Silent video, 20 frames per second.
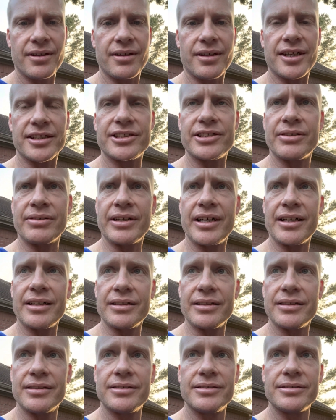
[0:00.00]
still got
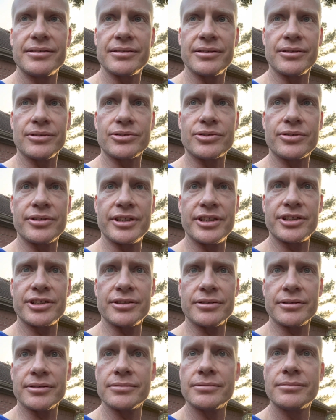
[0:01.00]
a little
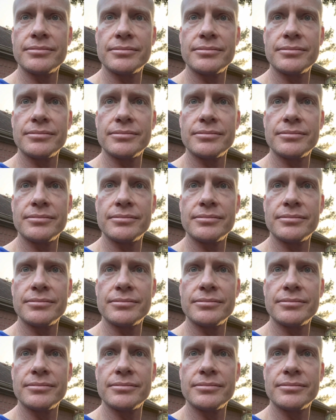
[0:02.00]
traditional